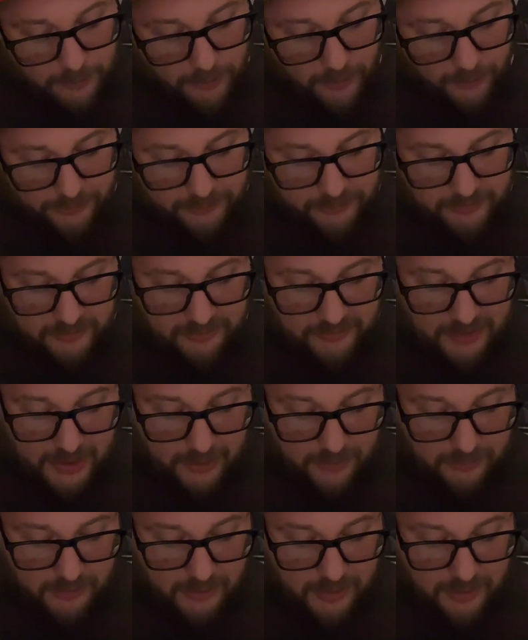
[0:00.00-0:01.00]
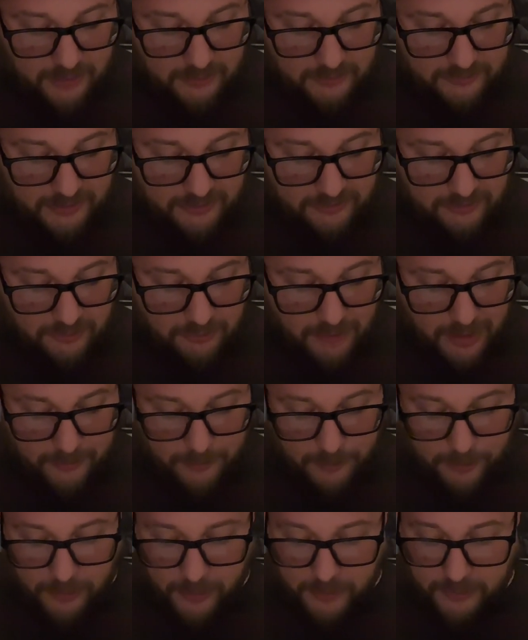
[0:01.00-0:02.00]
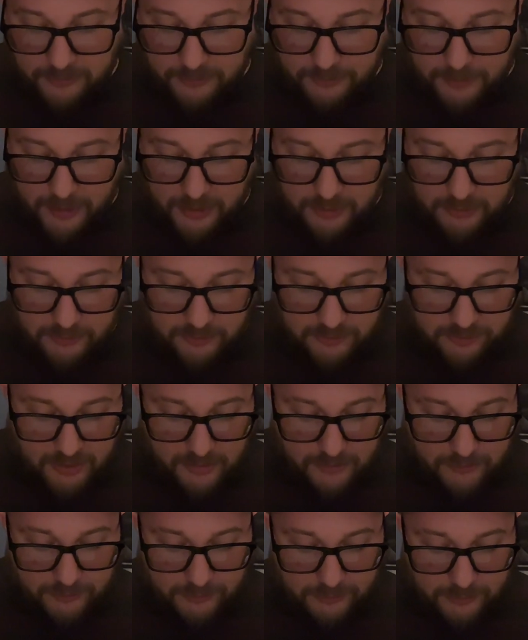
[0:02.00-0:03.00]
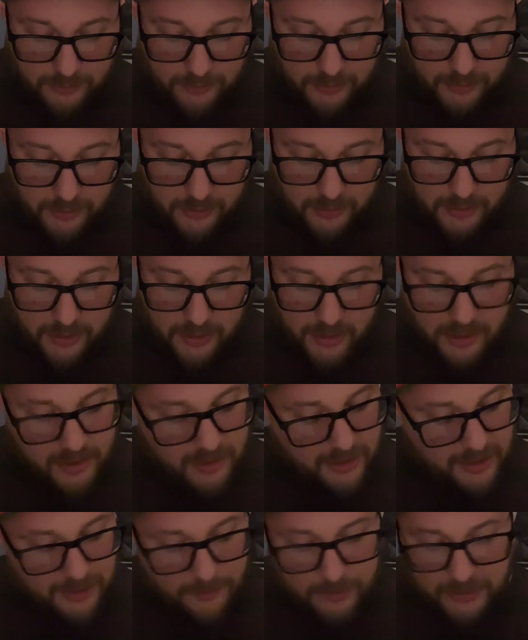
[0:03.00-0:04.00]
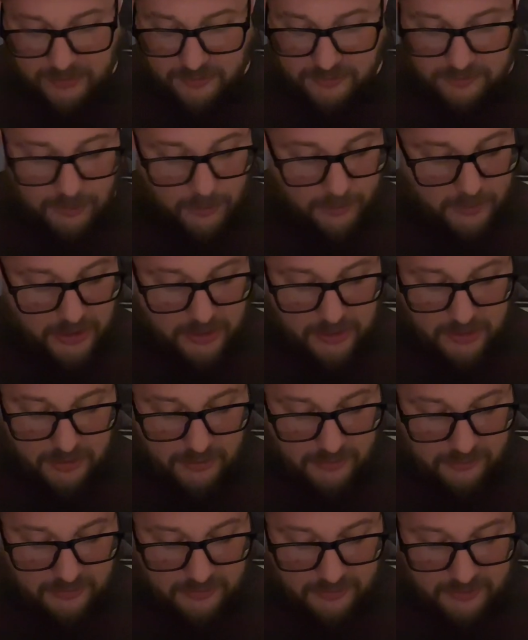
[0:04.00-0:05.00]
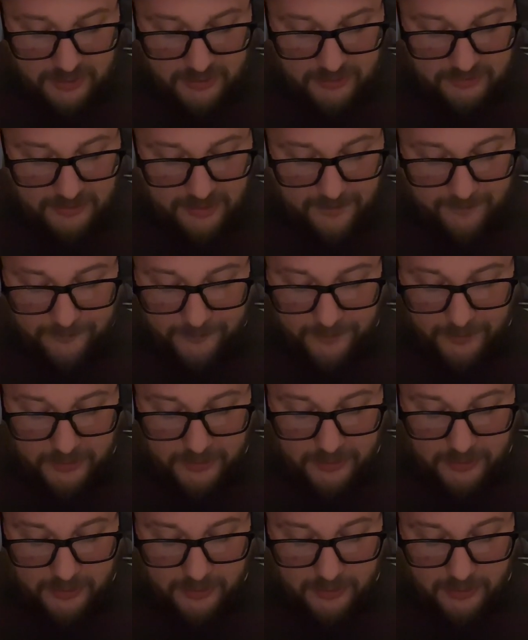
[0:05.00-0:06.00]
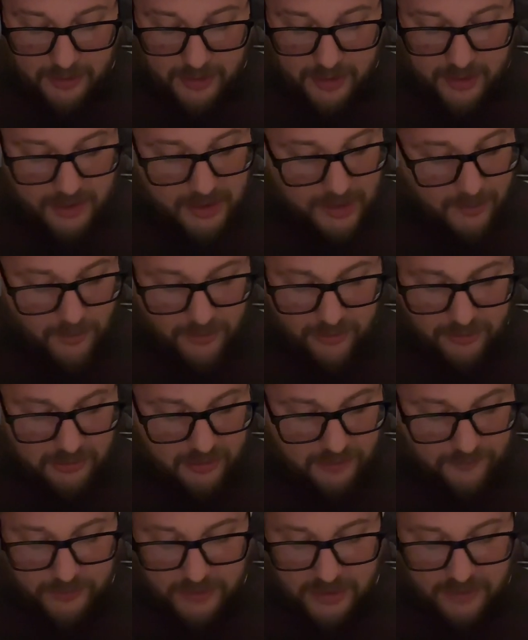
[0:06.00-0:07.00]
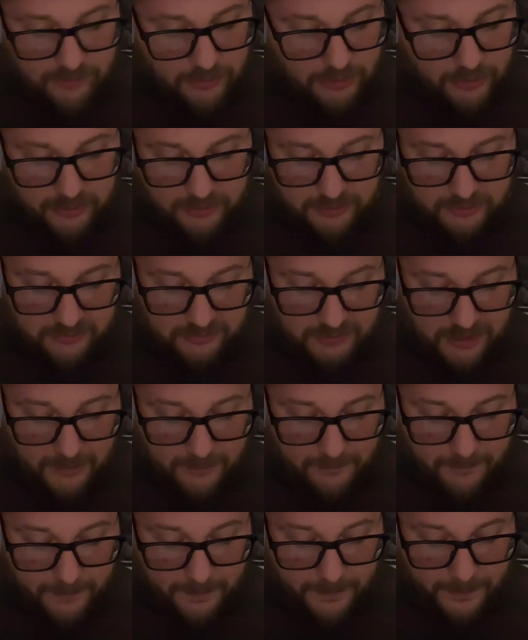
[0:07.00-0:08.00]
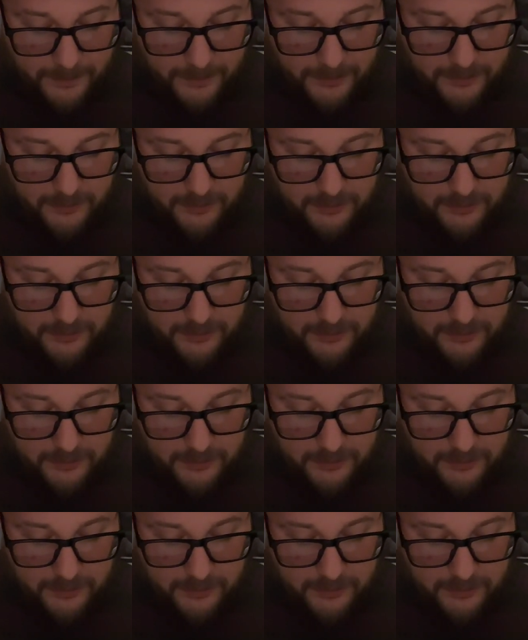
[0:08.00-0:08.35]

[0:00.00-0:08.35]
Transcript: As we pulled into town, Stacy grabbed a parking spot near the general store. It had been so many years since I'd stepped foot in here, and I wondered if it even looked the same.